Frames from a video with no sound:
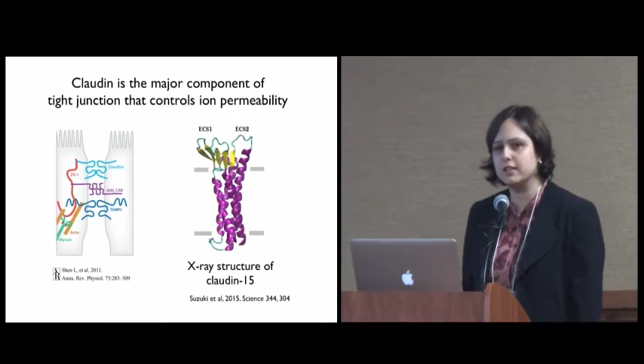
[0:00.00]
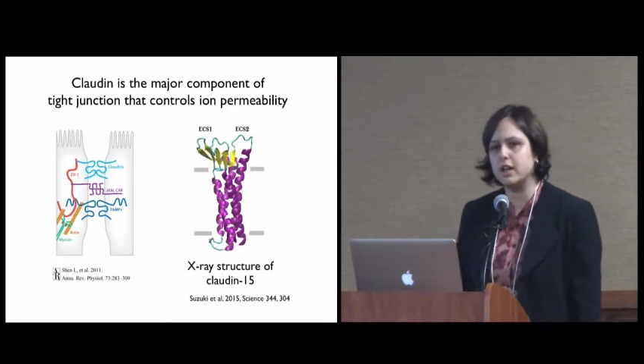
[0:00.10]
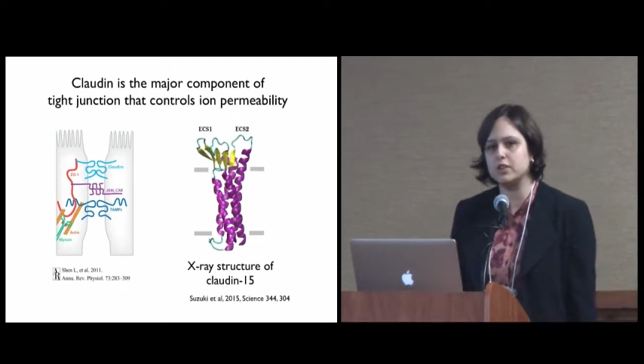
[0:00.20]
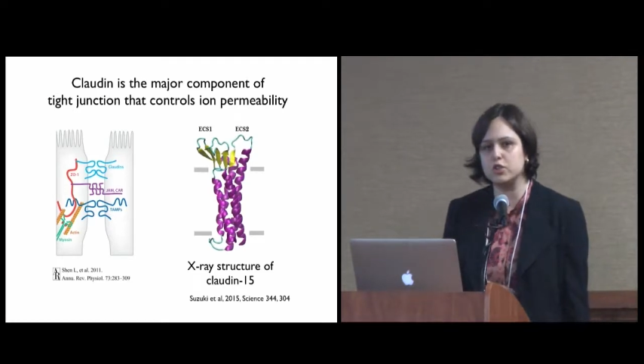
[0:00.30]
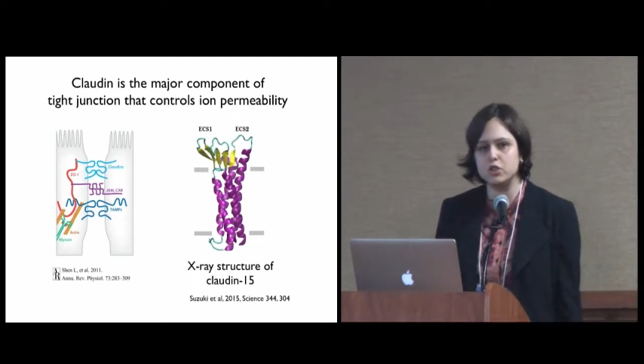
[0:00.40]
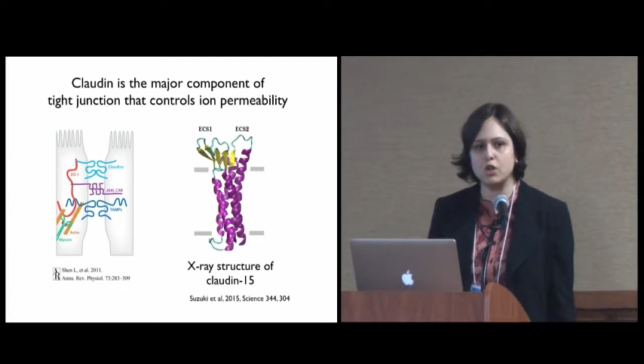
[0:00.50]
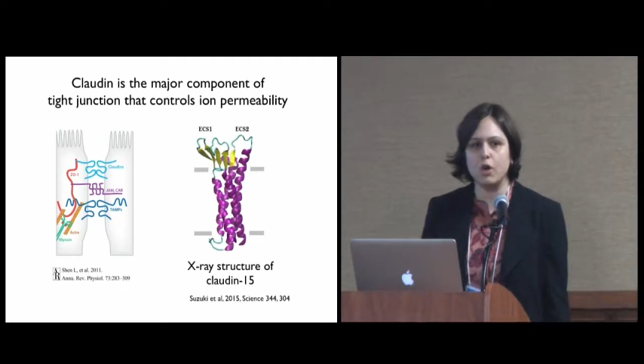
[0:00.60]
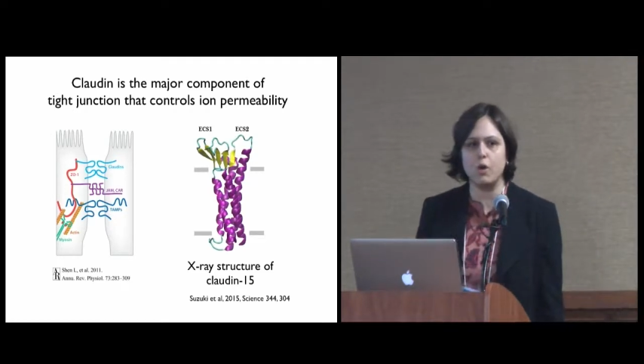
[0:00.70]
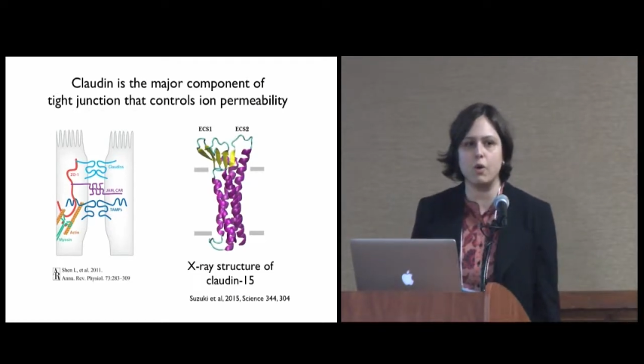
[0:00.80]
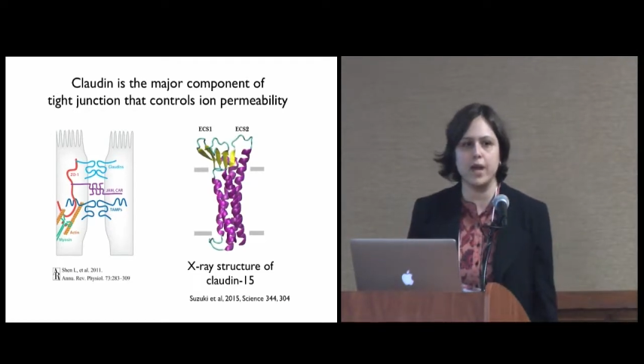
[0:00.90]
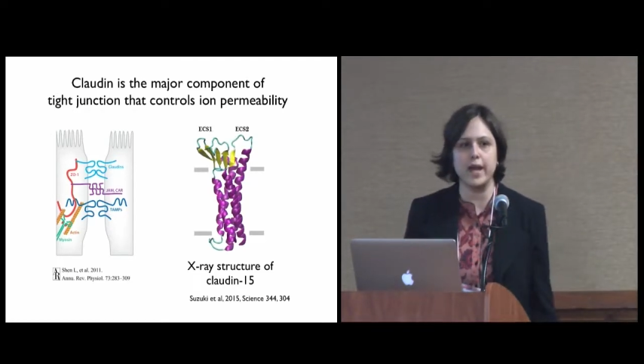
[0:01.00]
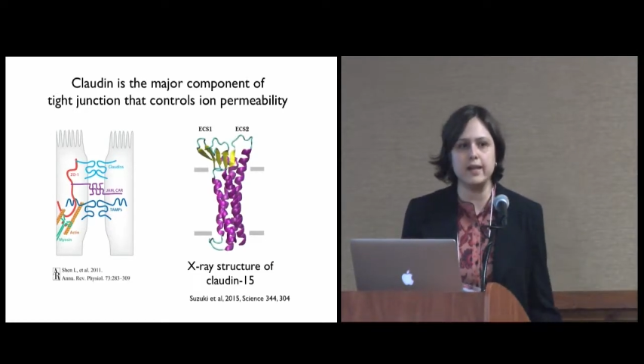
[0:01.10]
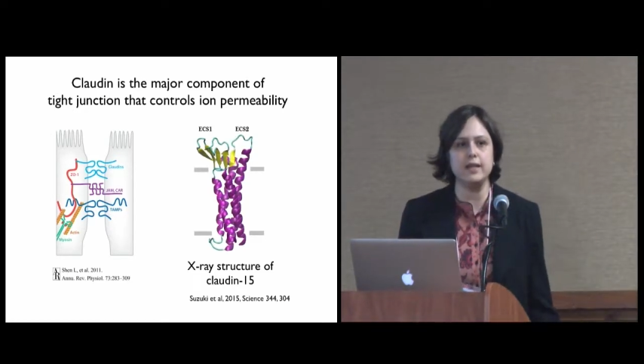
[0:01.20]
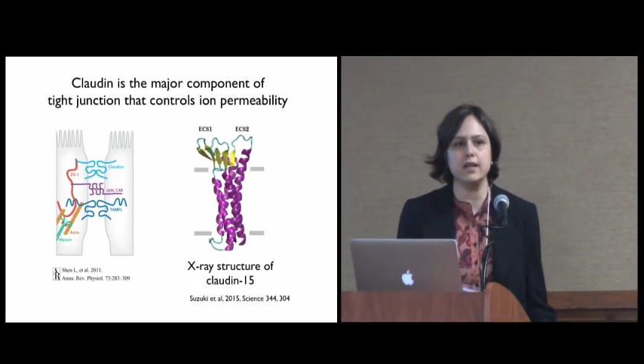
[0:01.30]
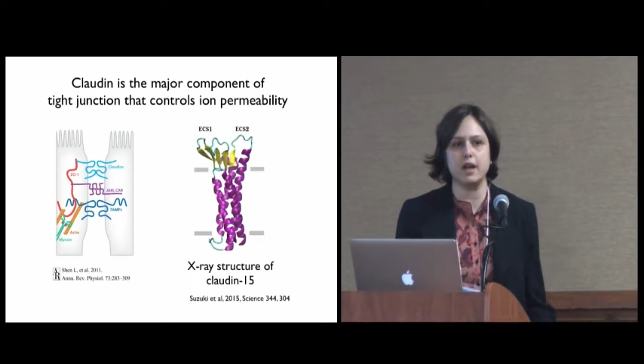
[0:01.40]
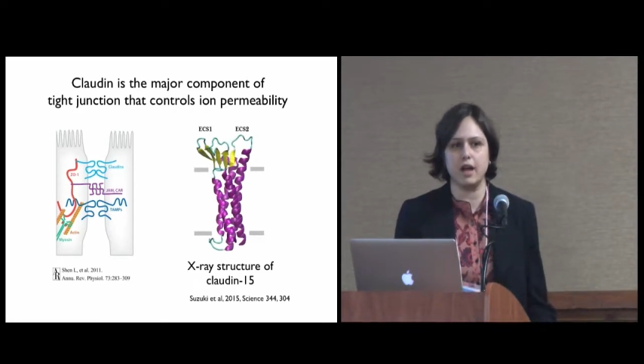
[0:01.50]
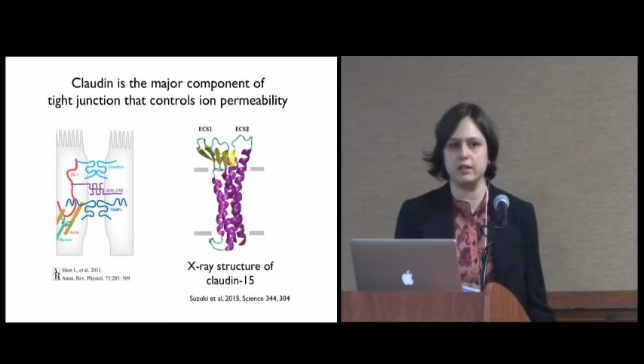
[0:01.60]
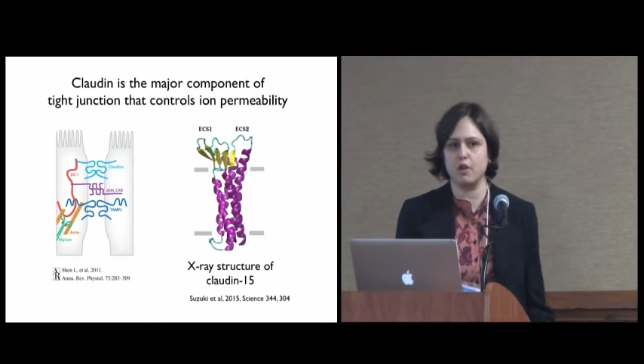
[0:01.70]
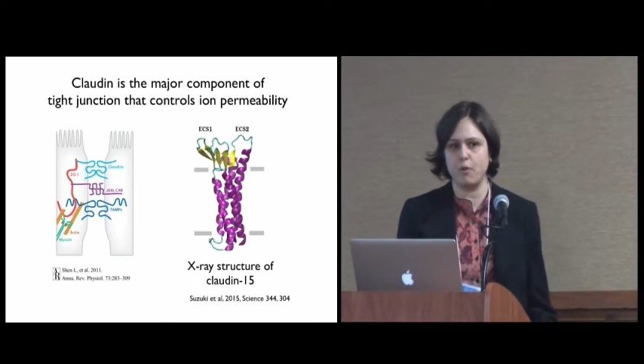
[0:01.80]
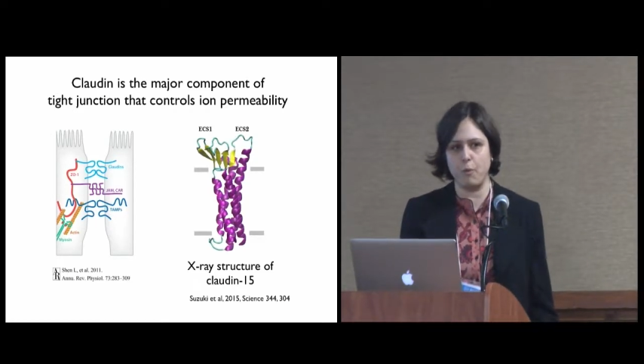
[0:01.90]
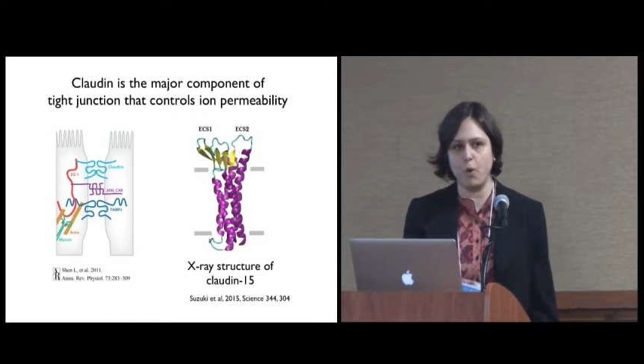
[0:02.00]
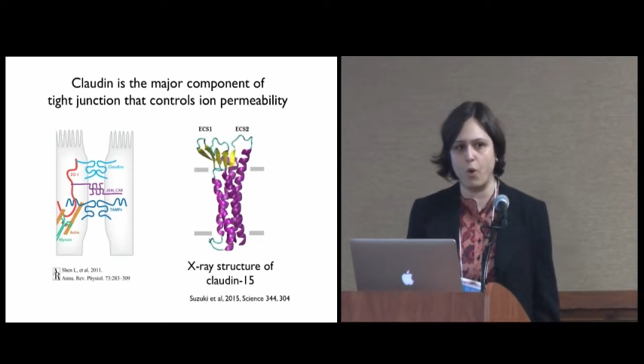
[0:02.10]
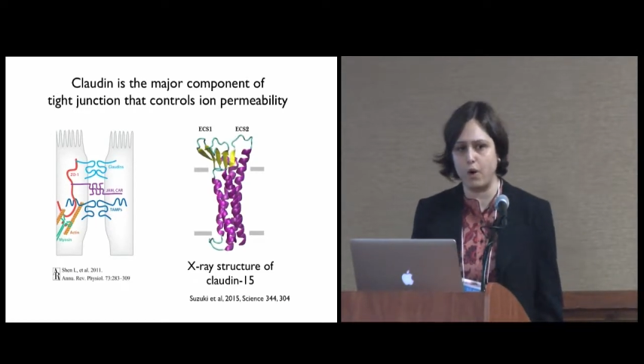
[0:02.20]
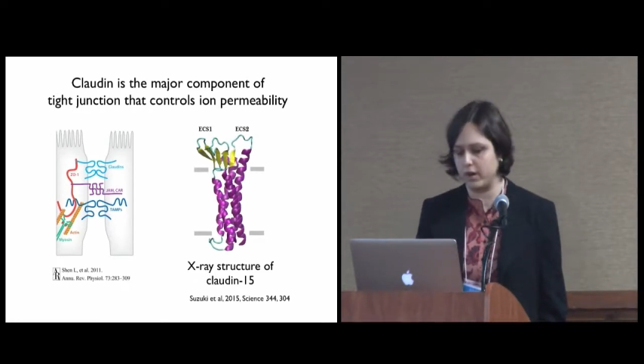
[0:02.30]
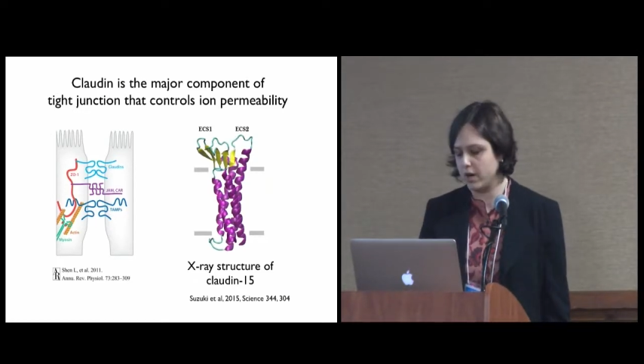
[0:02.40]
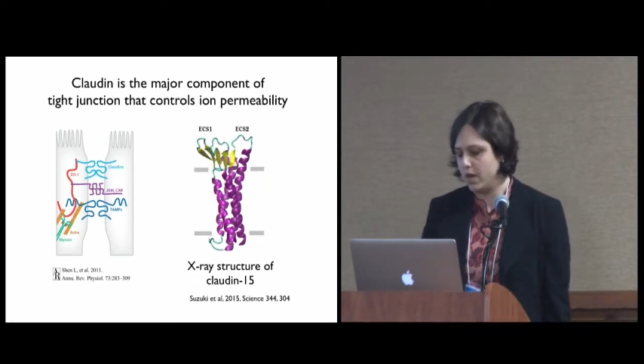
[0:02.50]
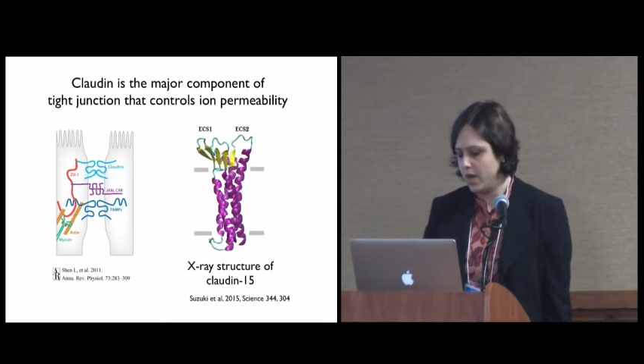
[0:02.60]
not show any kind of pore.